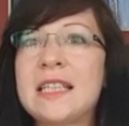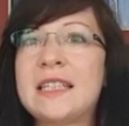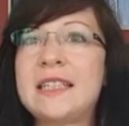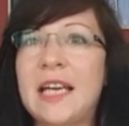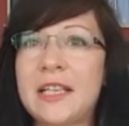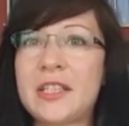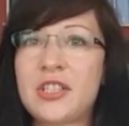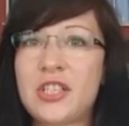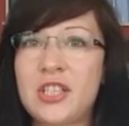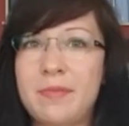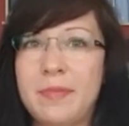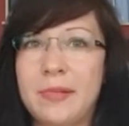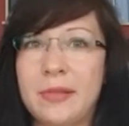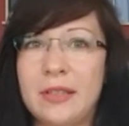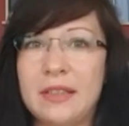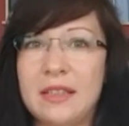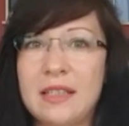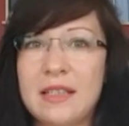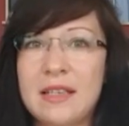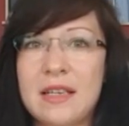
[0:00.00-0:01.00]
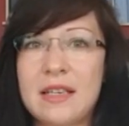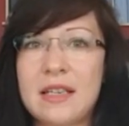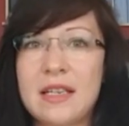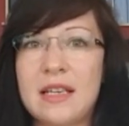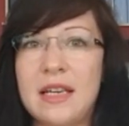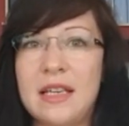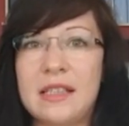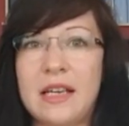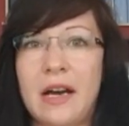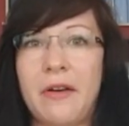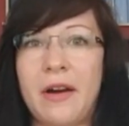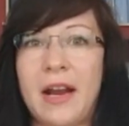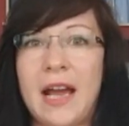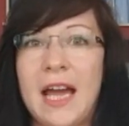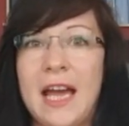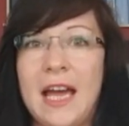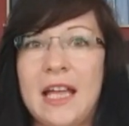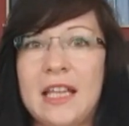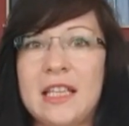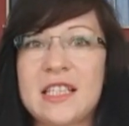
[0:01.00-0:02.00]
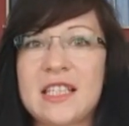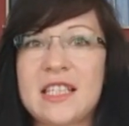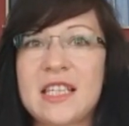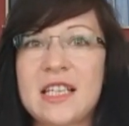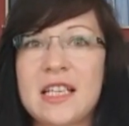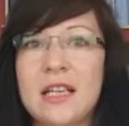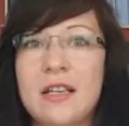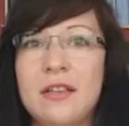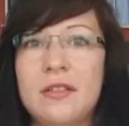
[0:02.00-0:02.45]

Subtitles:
tangible in our hands